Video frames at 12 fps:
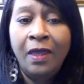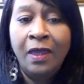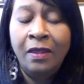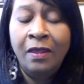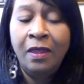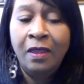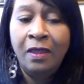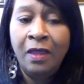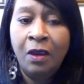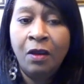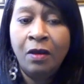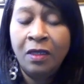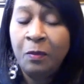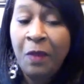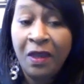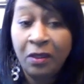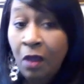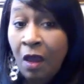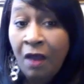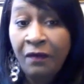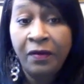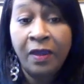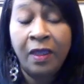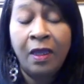in their special
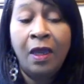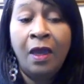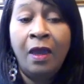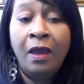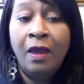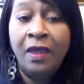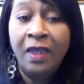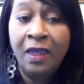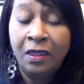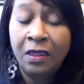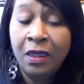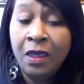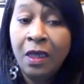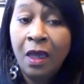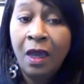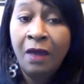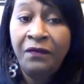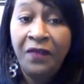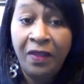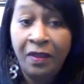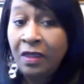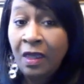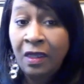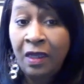offering each fifth
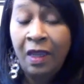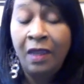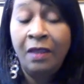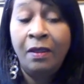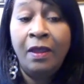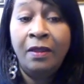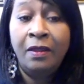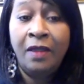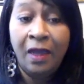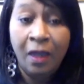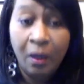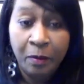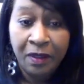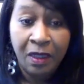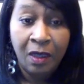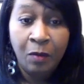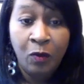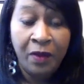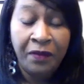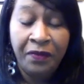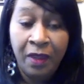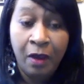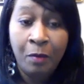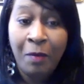Sunday that helps them
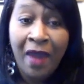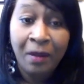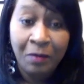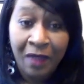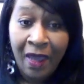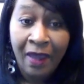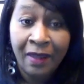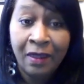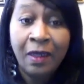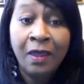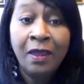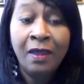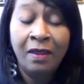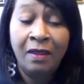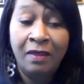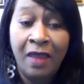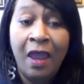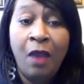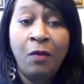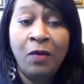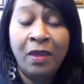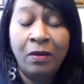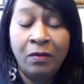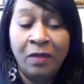with their bottom line that they are
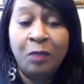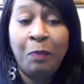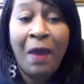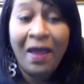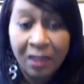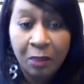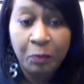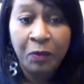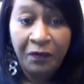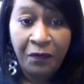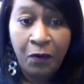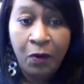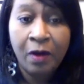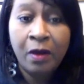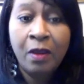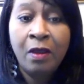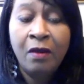responsible for